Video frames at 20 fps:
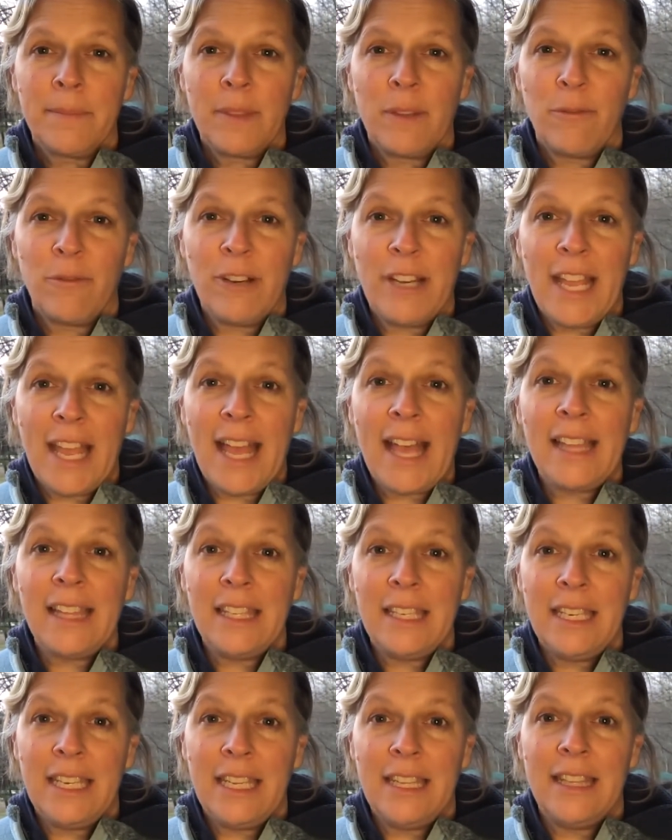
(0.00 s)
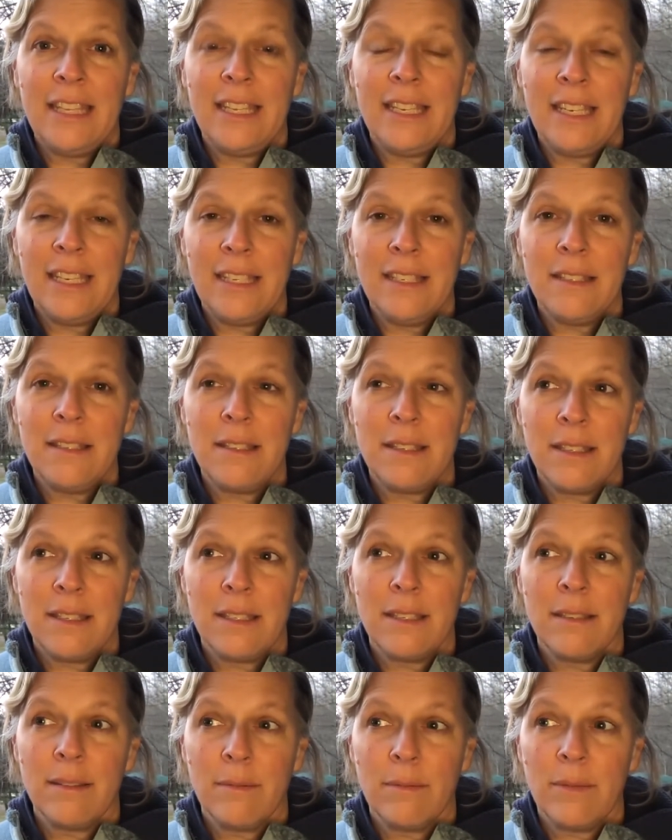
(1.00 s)
reality that
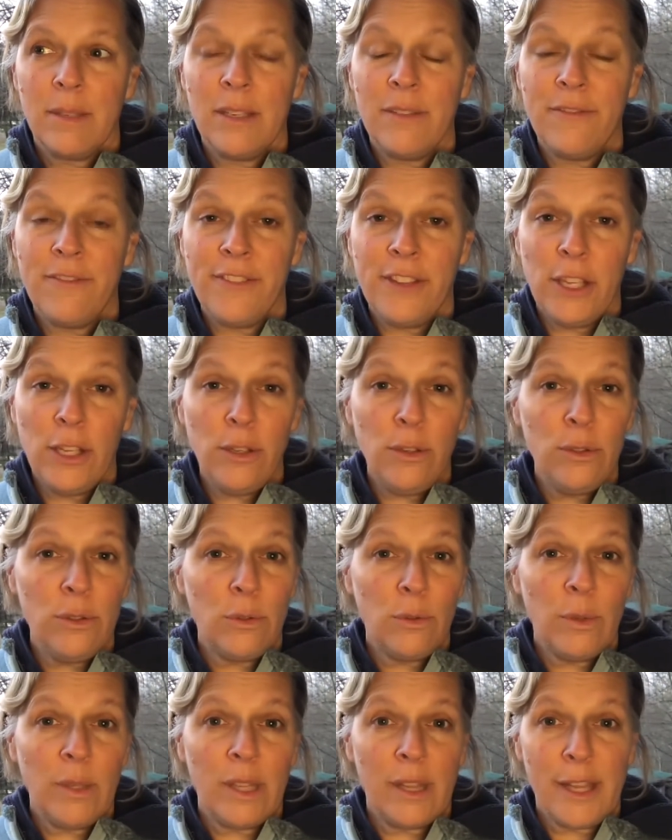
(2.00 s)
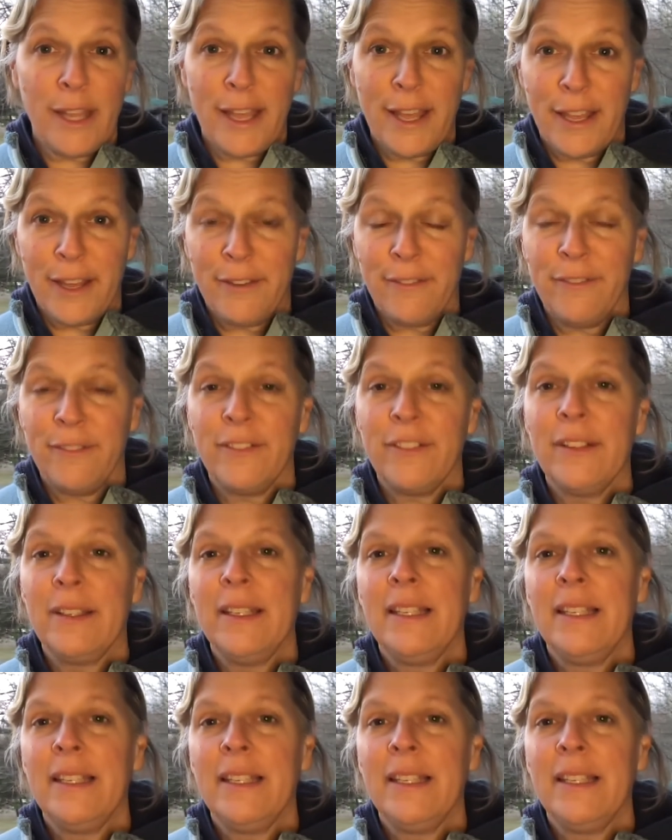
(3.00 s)
is infused with love,